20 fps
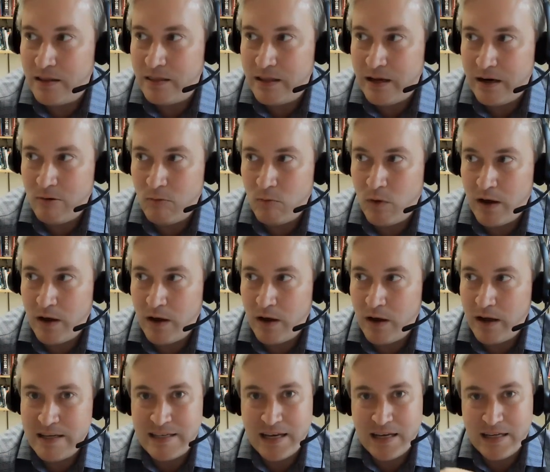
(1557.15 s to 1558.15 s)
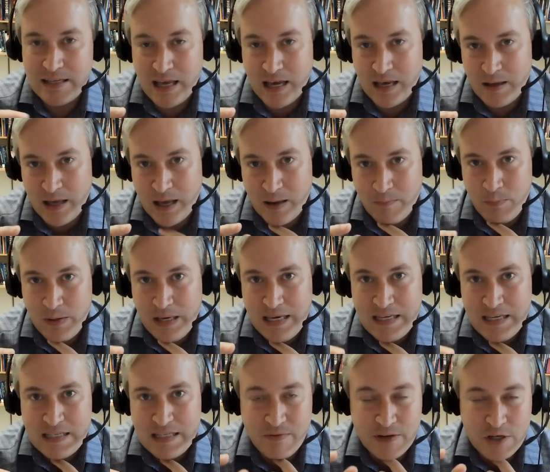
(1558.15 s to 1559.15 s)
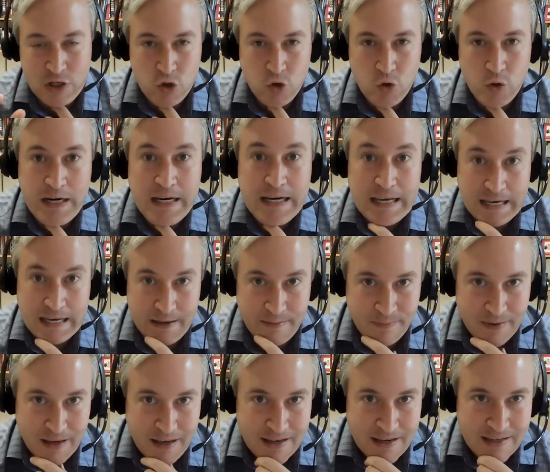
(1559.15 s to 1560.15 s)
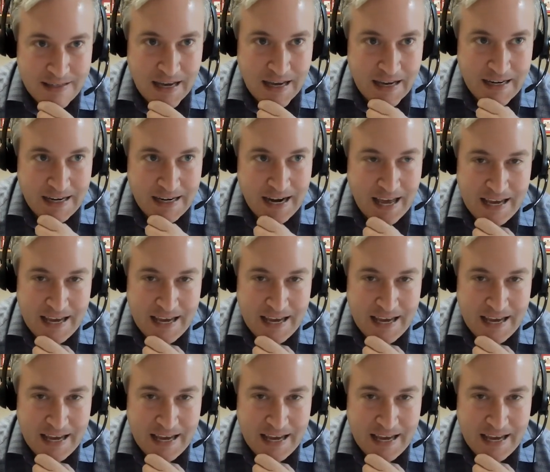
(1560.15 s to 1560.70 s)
There was a piece of a treaty signed in